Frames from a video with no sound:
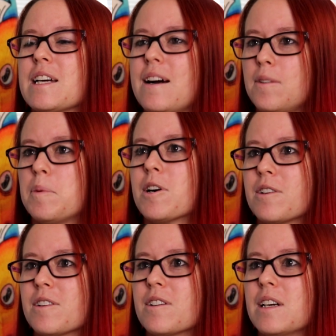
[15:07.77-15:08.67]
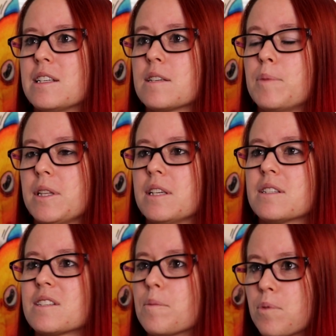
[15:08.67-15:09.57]
to have a partner and someone
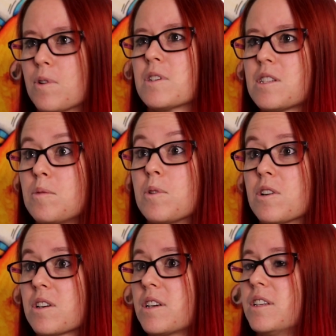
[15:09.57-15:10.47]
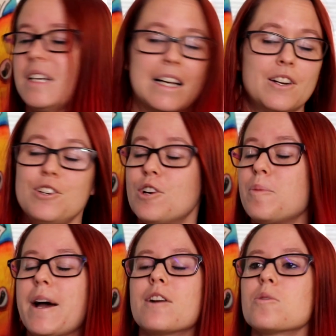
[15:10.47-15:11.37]
that supports the work no
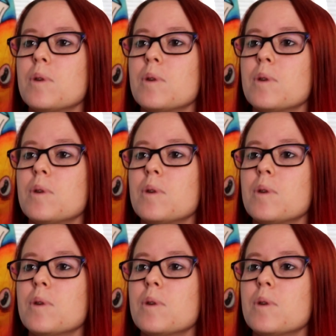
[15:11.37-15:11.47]
matter